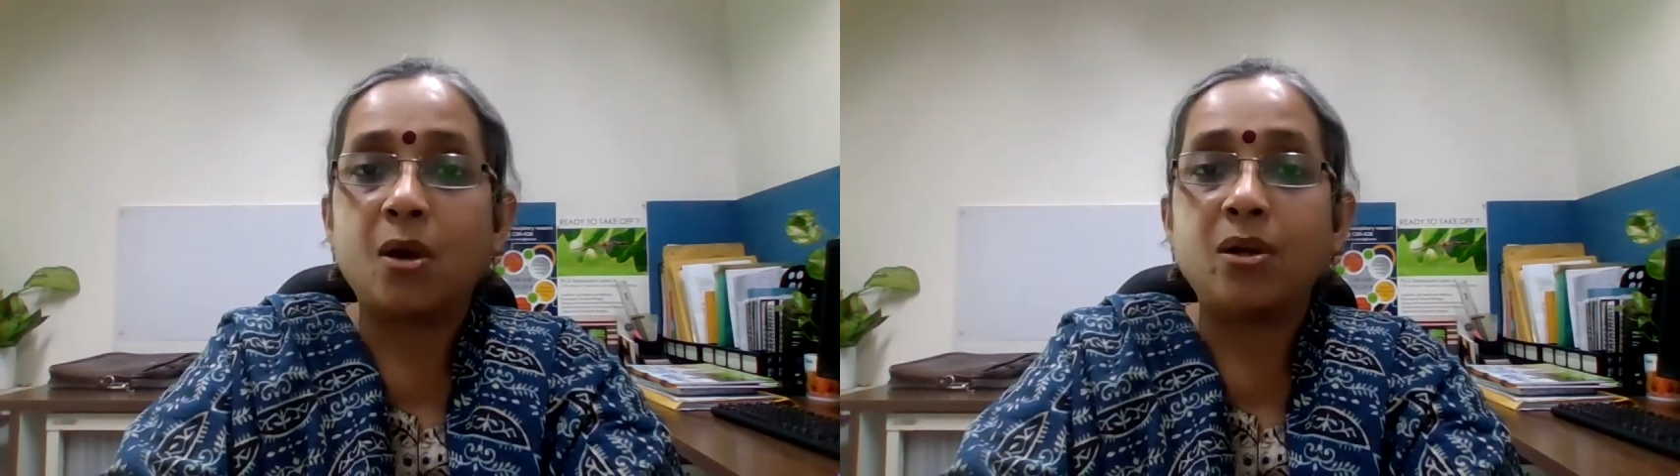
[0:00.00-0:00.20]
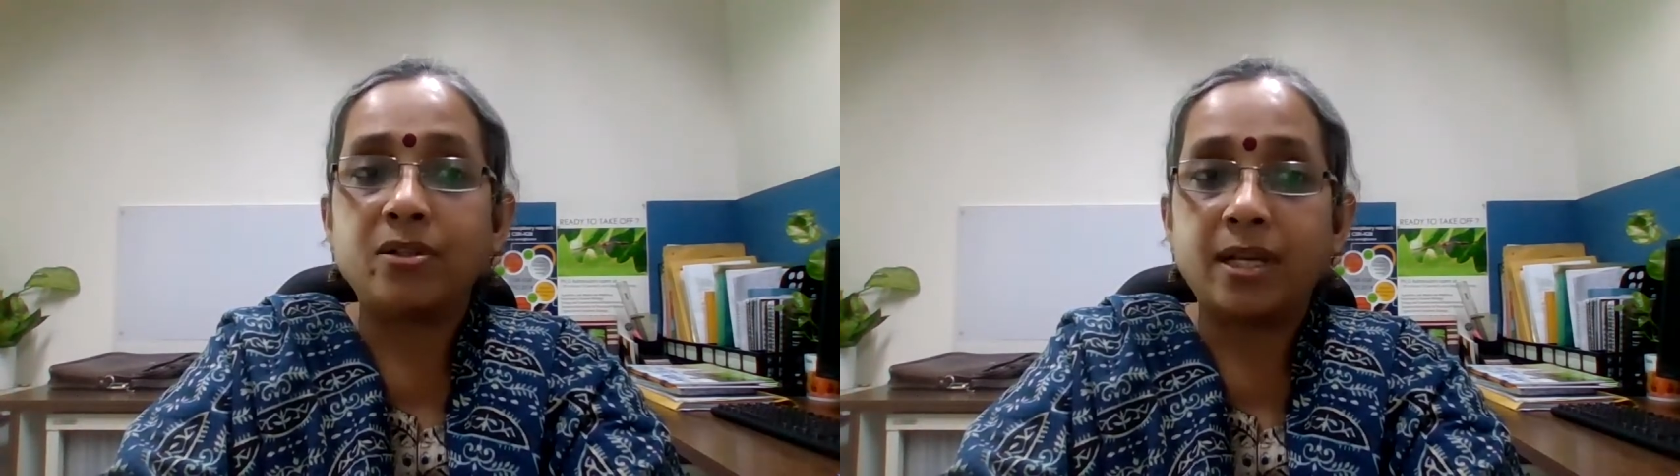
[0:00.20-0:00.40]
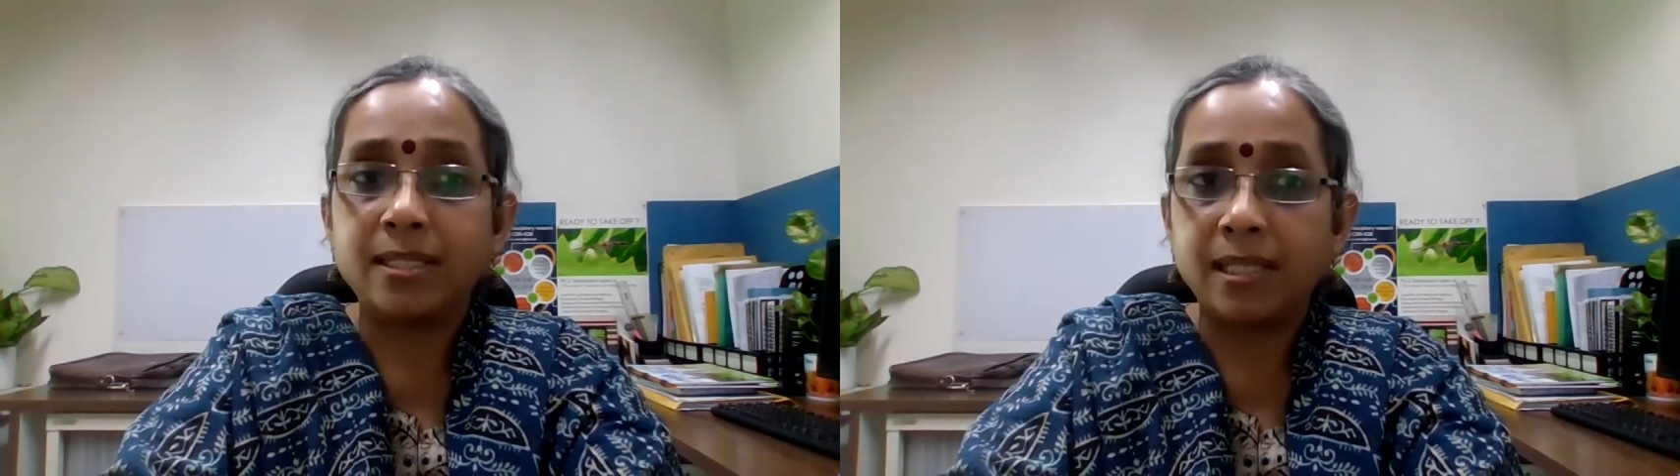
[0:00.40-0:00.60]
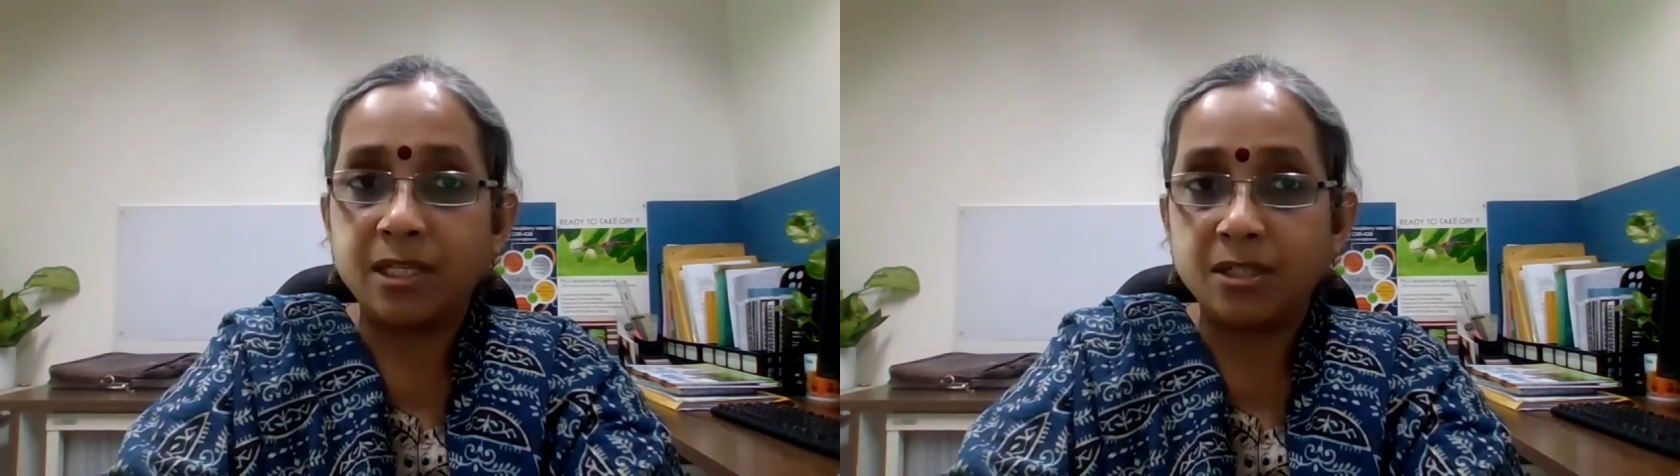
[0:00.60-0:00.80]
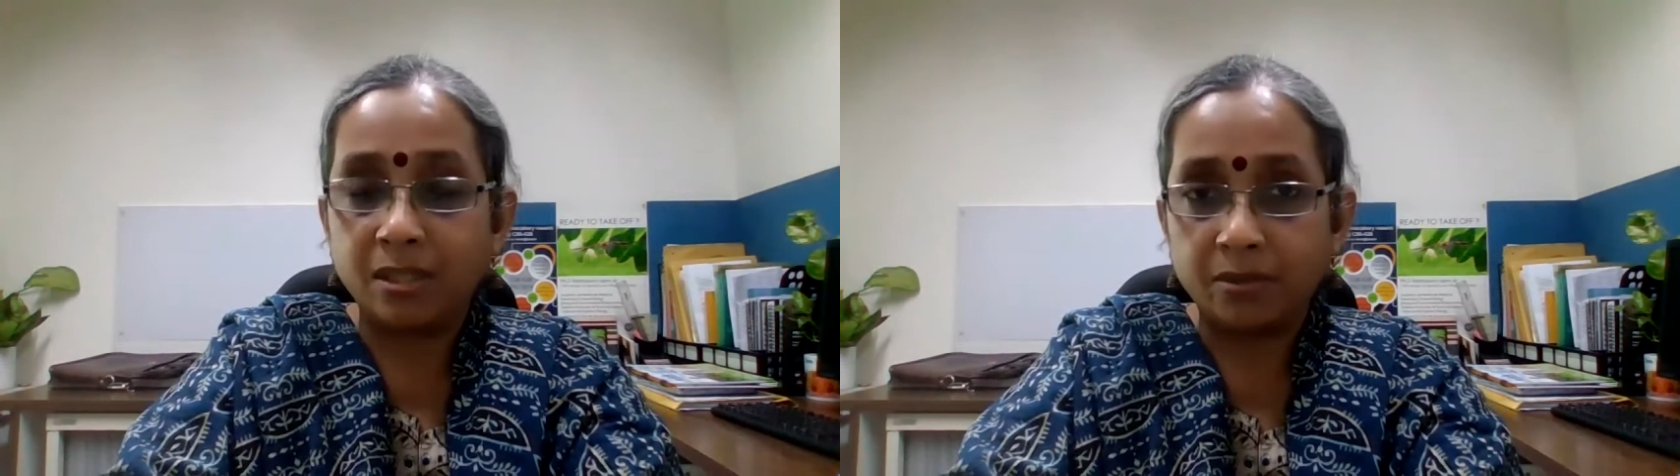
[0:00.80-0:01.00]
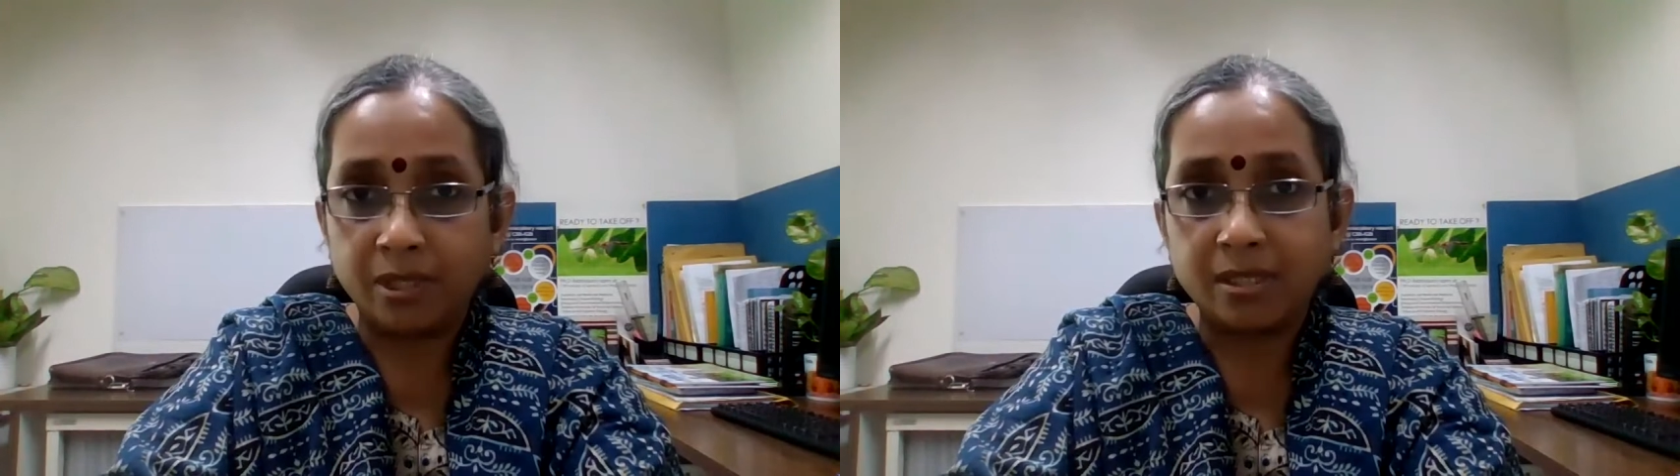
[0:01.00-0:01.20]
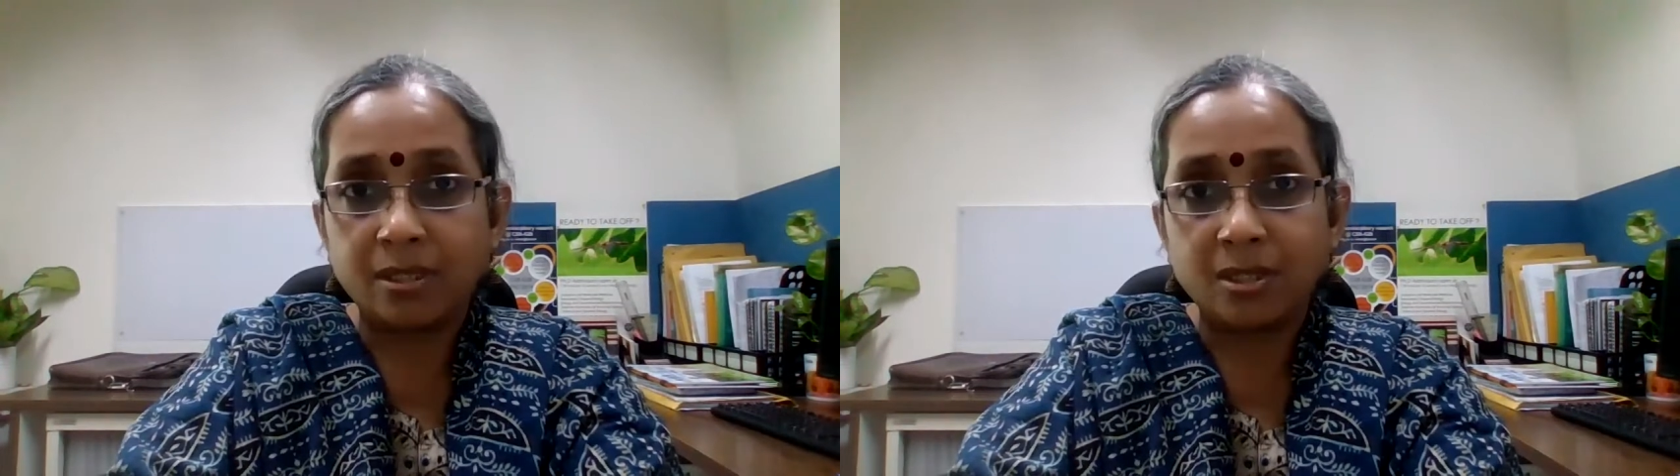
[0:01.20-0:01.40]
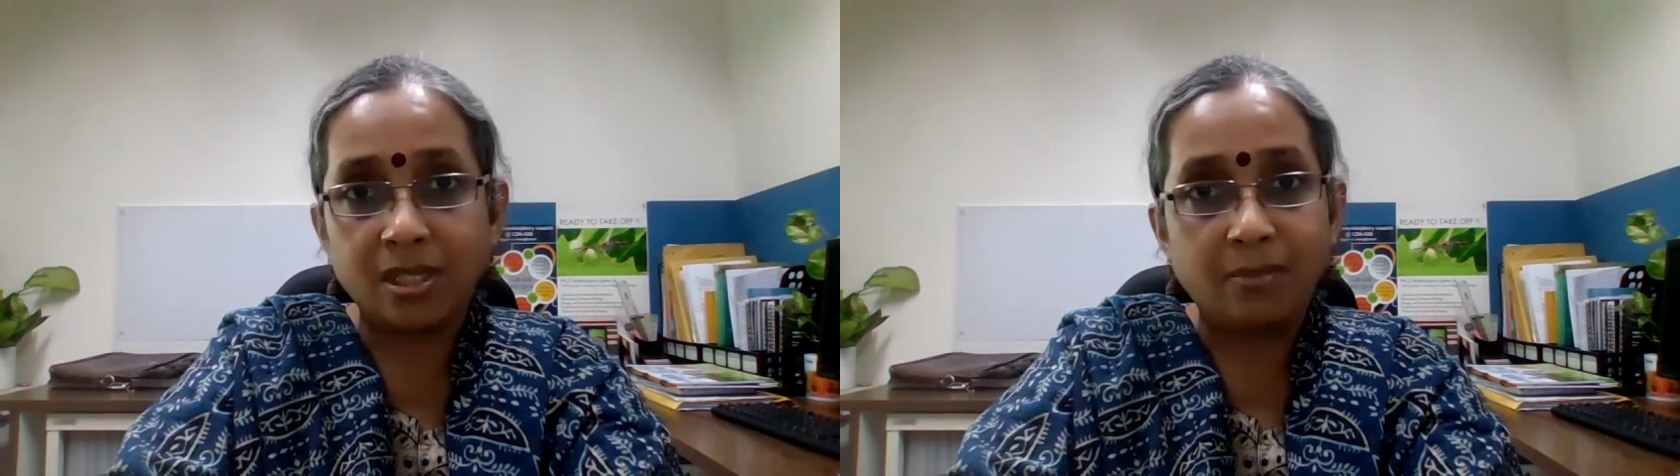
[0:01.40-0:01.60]
on Translational
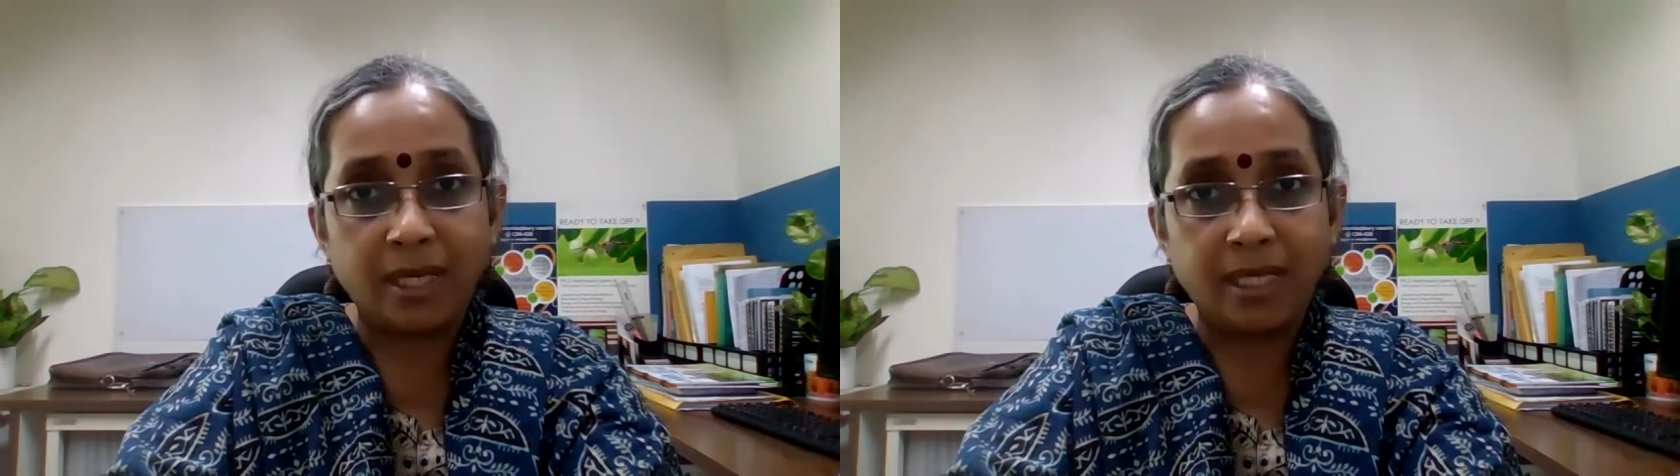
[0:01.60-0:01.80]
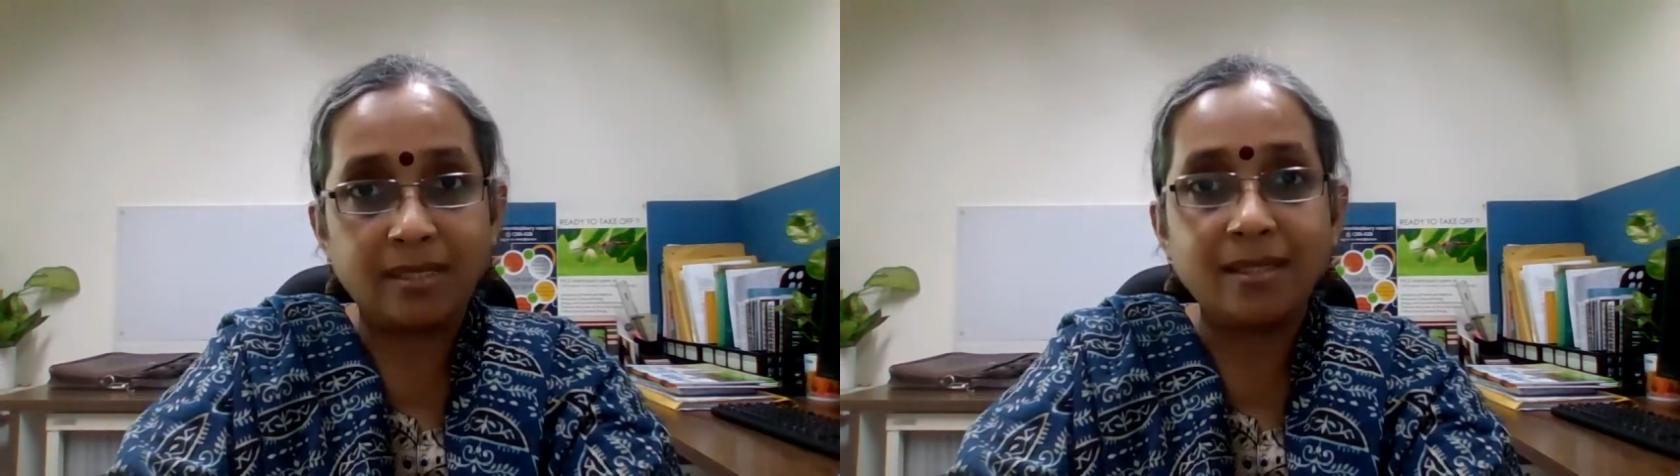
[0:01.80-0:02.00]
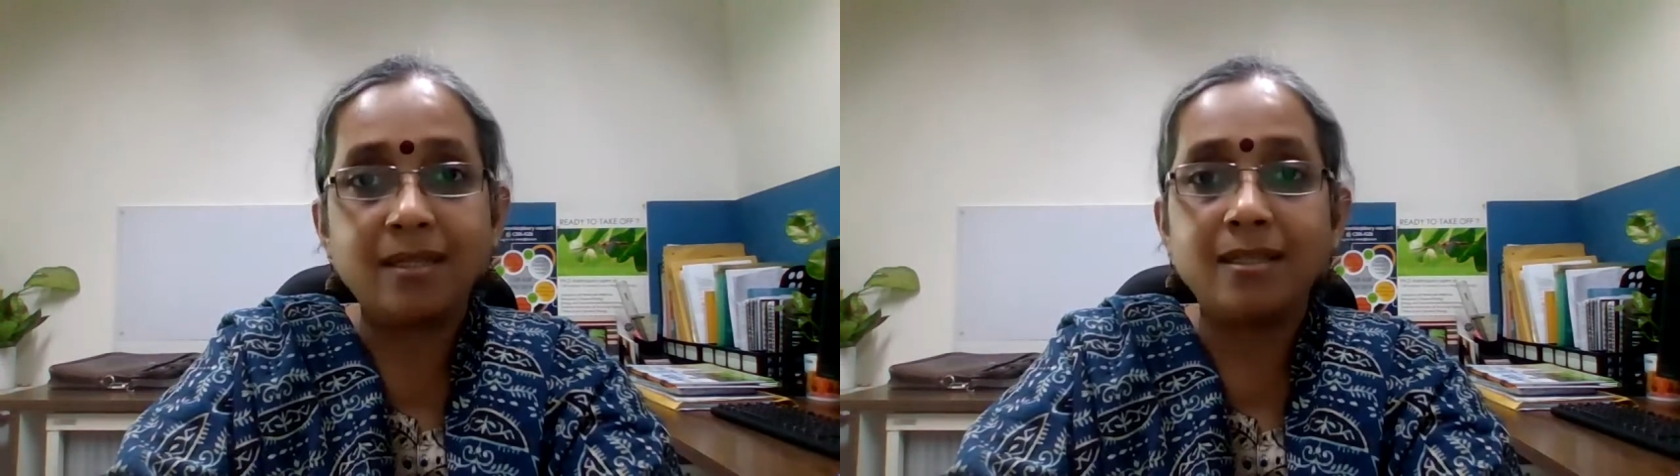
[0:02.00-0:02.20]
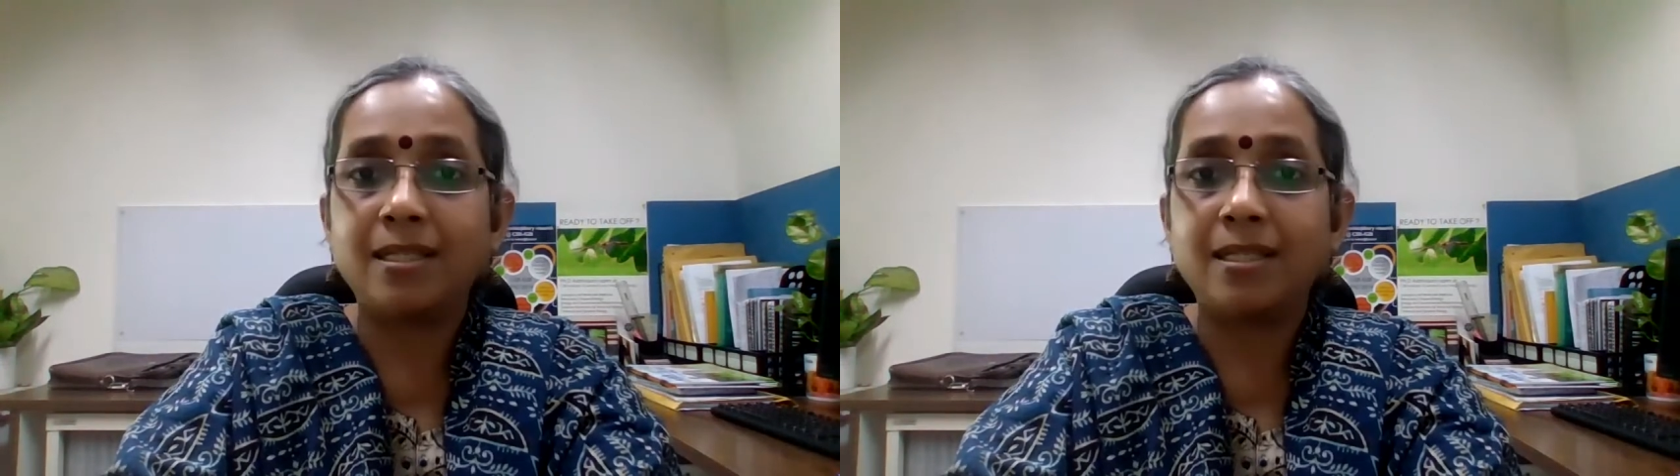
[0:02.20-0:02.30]
Research in Medicine,